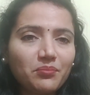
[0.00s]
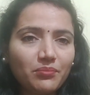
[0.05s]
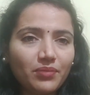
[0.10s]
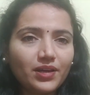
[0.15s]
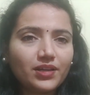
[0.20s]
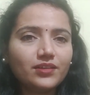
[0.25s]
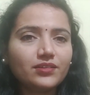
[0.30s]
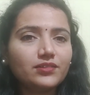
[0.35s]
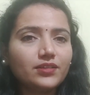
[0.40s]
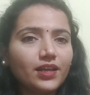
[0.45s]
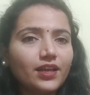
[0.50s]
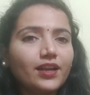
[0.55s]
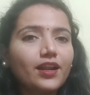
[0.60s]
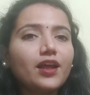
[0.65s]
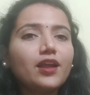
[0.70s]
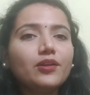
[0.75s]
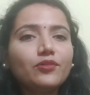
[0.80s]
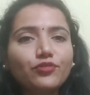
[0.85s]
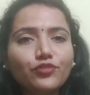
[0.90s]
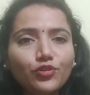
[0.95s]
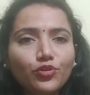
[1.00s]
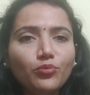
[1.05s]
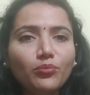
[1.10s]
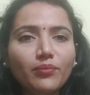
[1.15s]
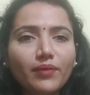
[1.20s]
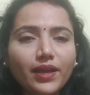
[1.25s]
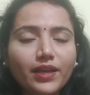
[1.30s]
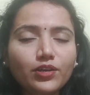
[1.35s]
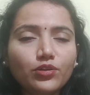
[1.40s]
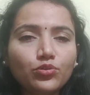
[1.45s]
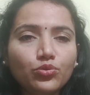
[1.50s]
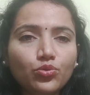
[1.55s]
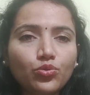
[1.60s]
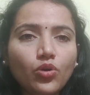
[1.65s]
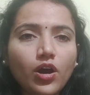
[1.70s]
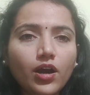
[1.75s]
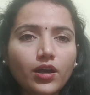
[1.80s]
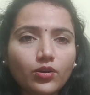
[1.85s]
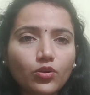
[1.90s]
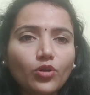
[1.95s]
but there are few men
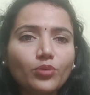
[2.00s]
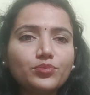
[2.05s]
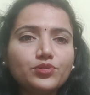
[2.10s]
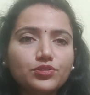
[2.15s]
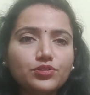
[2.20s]
who are